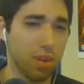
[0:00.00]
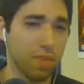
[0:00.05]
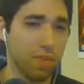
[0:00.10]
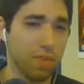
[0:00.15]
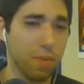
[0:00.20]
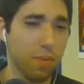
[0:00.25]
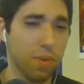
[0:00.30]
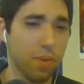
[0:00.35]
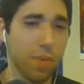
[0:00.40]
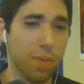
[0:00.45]
If
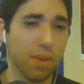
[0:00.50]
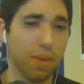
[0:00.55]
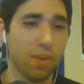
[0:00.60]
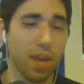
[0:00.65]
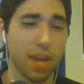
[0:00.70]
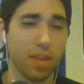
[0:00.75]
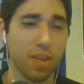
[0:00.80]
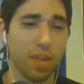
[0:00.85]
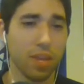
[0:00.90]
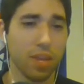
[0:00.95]
he would have been
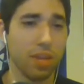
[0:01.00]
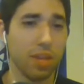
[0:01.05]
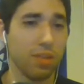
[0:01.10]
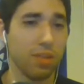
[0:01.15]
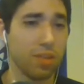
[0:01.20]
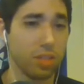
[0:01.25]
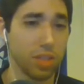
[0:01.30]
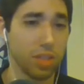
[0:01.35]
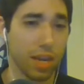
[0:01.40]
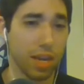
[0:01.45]
like at the end of
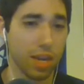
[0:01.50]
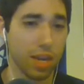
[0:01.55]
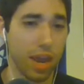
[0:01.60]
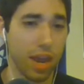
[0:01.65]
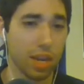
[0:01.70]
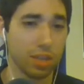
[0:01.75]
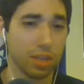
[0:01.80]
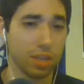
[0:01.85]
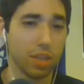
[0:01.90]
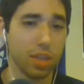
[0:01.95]
the second
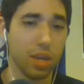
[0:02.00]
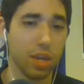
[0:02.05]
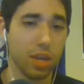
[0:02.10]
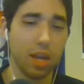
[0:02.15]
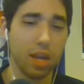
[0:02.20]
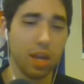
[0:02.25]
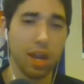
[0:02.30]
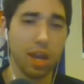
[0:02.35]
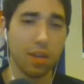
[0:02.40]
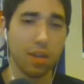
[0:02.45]
act,
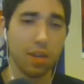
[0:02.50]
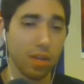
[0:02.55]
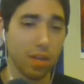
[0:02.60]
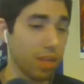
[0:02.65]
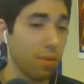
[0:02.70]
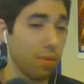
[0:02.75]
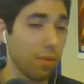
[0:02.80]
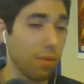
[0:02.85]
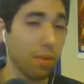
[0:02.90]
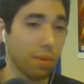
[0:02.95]
I think
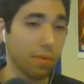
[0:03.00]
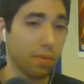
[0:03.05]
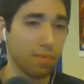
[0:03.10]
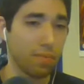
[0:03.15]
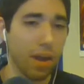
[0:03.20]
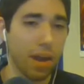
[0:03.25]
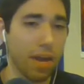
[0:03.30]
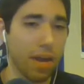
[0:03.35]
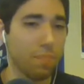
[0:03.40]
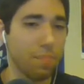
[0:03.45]
that would have been
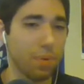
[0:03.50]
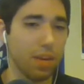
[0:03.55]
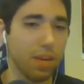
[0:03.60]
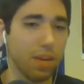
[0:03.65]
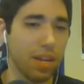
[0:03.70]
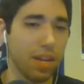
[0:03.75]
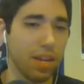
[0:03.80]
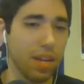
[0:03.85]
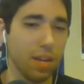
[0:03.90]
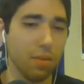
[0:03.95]
fine.
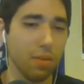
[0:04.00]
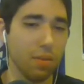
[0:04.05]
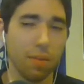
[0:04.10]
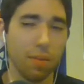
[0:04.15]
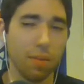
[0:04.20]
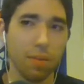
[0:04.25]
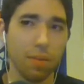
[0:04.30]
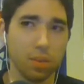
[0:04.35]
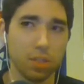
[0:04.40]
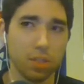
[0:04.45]
But
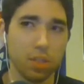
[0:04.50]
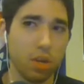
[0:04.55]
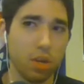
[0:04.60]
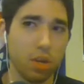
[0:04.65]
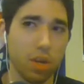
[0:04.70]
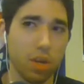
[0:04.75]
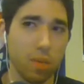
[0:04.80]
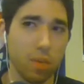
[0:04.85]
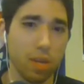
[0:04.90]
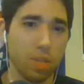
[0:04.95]
the first
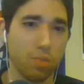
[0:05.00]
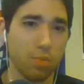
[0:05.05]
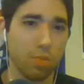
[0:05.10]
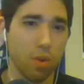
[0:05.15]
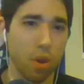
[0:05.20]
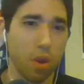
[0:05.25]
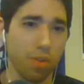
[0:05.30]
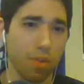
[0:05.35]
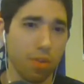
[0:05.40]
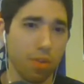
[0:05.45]
30 minutes
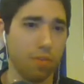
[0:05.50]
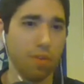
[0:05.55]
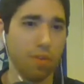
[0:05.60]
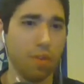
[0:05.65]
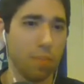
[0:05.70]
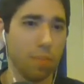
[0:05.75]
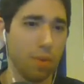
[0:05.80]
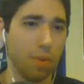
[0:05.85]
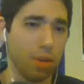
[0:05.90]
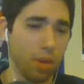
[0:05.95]
where all the
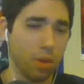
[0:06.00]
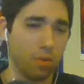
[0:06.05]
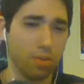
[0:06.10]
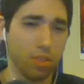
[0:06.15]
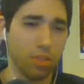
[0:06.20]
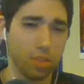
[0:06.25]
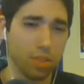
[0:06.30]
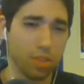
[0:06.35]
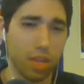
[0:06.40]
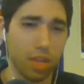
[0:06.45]
development
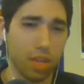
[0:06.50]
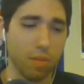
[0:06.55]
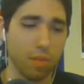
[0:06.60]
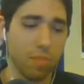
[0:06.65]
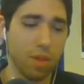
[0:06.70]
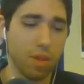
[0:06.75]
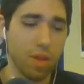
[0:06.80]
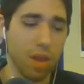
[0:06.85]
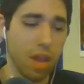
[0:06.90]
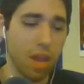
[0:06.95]
goes into
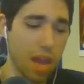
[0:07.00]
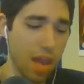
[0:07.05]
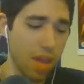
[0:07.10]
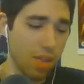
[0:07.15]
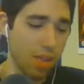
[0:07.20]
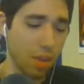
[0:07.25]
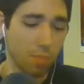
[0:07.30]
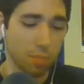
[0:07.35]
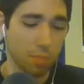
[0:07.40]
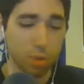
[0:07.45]
him, and
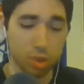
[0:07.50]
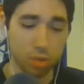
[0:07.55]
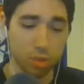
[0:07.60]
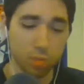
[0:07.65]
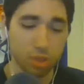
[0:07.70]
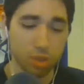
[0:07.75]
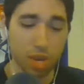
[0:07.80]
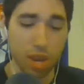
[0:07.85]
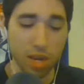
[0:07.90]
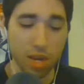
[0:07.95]
then you push him
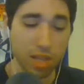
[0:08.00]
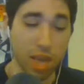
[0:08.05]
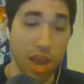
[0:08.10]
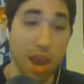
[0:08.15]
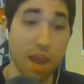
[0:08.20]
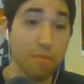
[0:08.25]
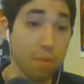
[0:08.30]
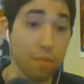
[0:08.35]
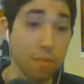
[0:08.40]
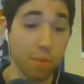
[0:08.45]
aside, because
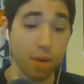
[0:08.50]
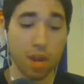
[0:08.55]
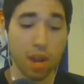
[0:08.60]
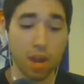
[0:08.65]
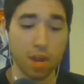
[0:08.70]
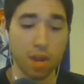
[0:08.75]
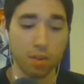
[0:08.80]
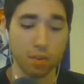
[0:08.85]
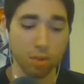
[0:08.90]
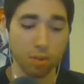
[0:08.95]

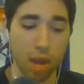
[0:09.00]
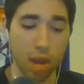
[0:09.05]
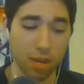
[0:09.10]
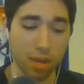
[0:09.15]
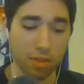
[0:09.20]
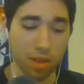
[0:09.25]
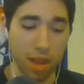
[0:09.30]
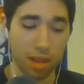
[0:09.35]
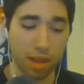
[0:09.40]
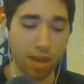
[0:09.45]
everybody
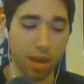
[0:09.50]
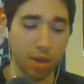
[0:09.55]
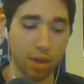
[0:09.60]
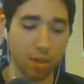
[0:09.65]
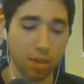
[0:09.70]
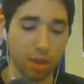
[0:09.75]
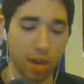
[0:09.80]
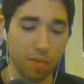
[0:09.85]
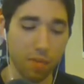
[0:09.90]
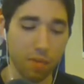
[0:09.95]
liked that
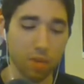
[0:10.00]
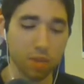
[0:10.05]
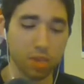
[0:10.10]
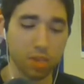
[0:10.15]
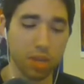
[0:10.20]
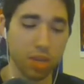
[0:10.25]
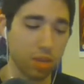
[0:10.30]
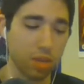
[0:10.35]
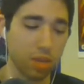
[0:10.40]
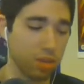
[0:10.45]
character. Everyone's
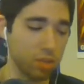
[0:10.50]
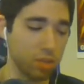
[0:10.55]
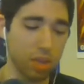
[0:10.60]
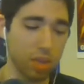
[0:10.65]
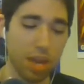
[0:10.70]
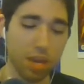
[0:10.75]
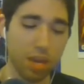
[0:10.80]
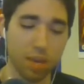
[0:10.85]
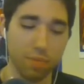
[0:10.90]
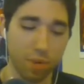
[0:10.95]
like, there's
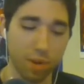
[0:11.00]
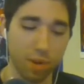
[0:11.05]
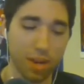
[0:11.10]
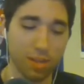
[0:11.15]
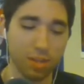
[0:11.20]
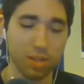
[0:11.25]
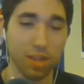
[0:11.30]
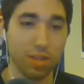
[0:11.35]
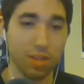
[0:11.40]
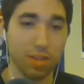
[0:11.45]
not enough
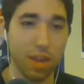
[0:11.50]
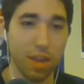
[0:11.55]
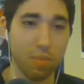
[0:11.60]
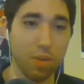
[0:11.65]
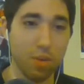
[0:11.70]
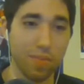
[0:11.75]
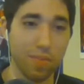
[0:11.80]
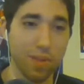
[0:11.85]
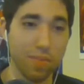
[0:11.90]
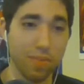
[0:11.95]
Cranston in that
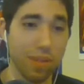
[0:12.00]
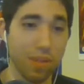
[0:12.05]
movie.